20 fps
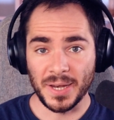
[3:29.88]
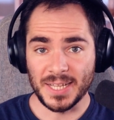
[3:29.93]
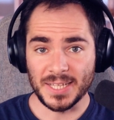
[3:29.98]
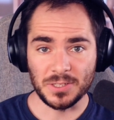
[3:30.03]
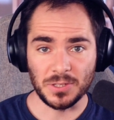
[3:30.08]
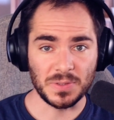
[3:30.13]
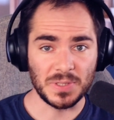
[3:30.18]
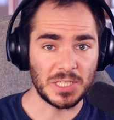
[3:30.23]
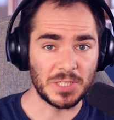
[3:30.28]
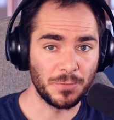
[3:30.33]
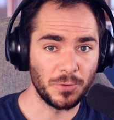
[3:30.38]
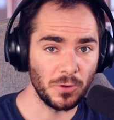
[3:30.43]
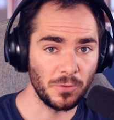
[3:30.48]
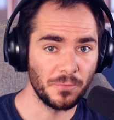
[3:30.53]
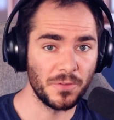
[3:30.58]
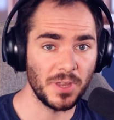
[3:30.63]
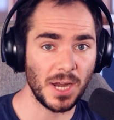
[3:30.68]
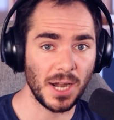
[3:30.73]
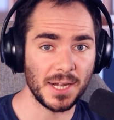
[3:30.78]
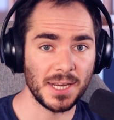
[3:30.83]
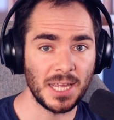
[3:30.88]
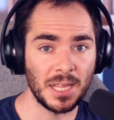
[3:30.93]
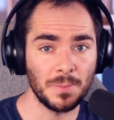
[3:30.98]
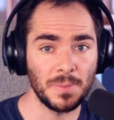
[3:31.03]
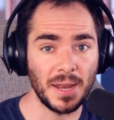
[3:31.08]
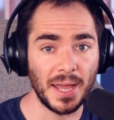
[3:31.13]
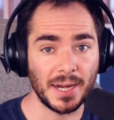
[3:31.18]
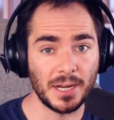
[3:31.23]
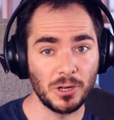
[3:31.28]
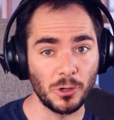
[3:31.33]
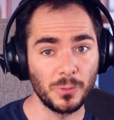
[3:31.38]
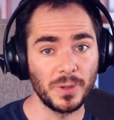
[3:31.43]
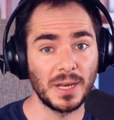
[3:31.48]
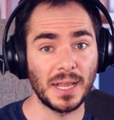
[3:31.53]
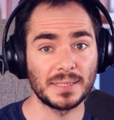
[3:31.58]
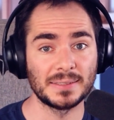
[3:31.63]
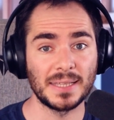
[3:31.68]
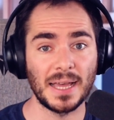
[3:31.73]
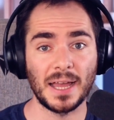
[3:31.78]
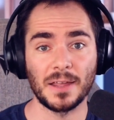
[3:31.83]
Many successful VR games like
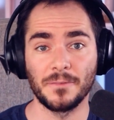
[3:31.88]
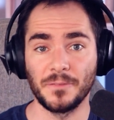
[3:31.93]
Gorilla Tag,